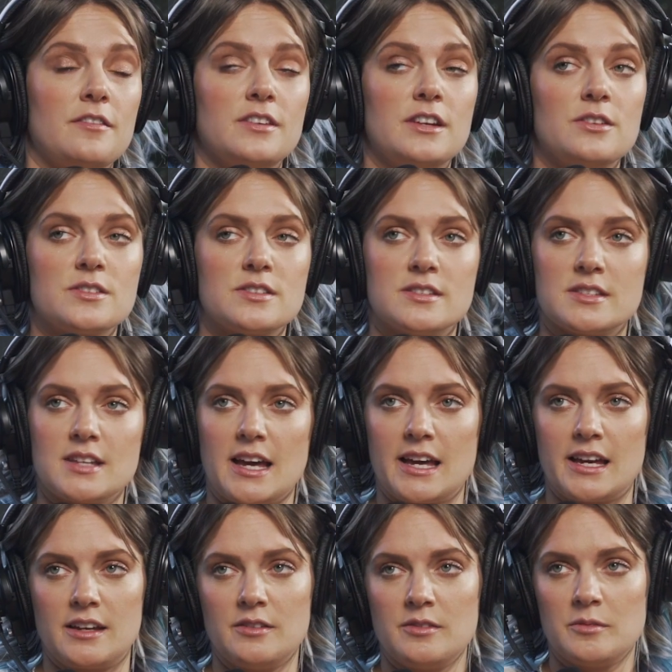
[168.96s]
years since
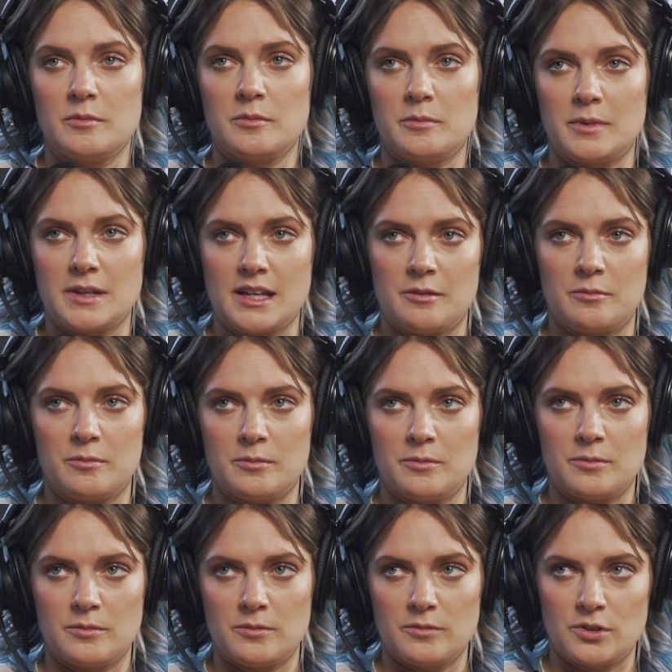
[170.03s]
I became,
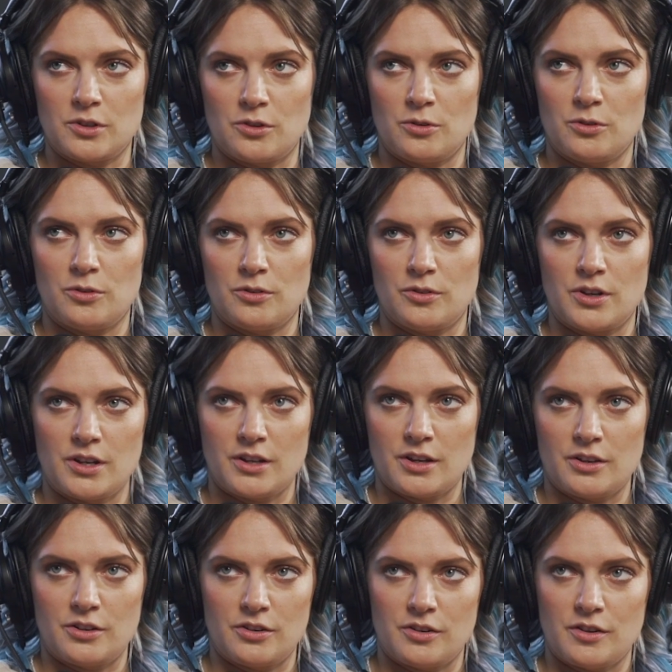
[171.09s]

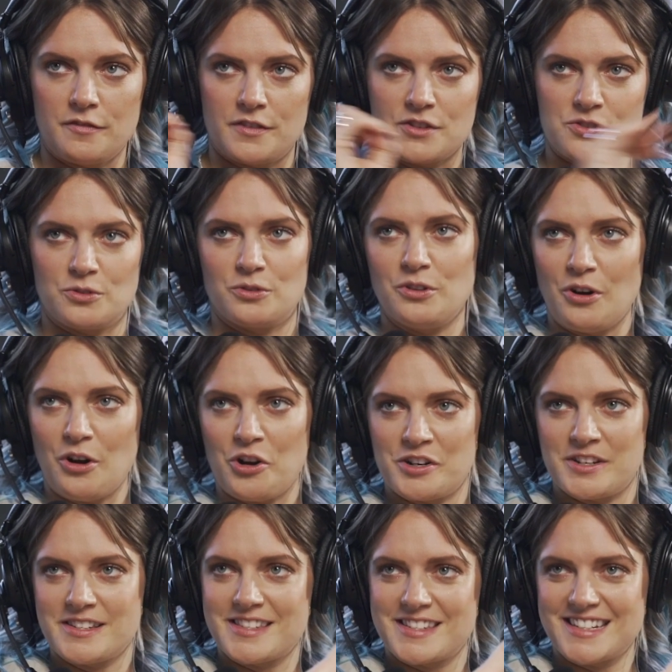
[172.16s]
an official
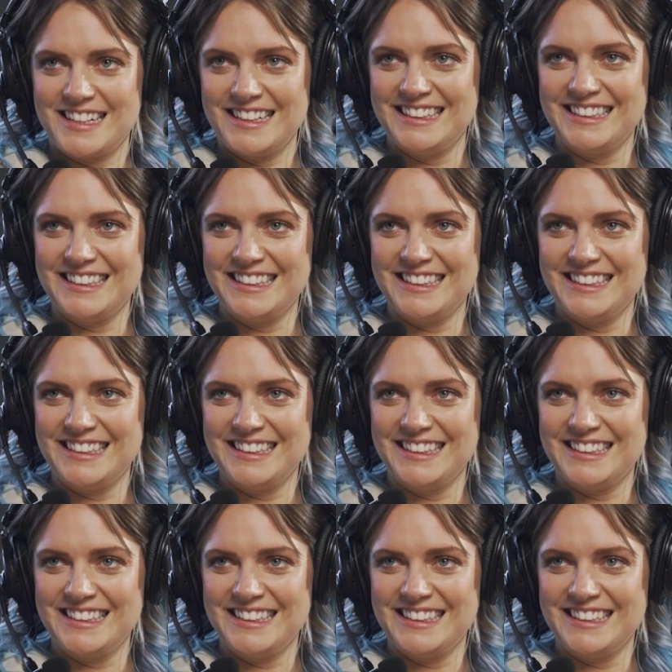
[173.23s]
artist,